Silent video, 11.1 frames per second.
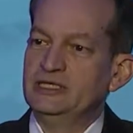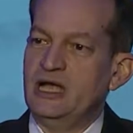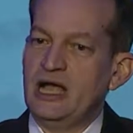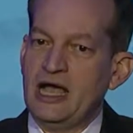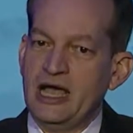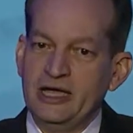to
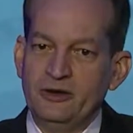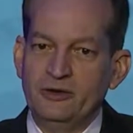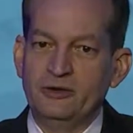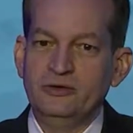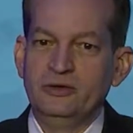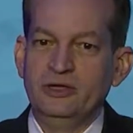
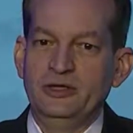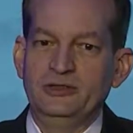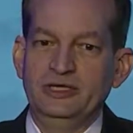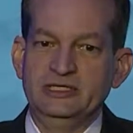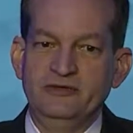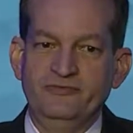hire
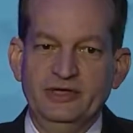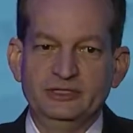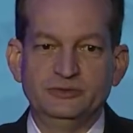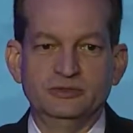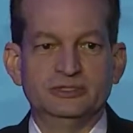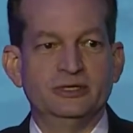the
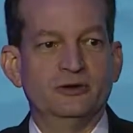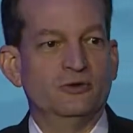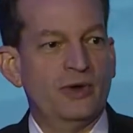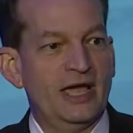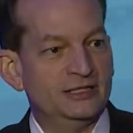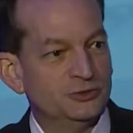individuals that are
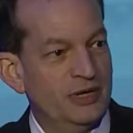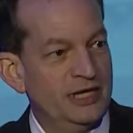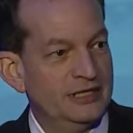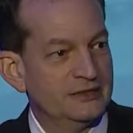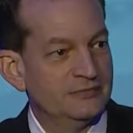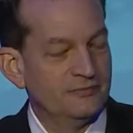graduating.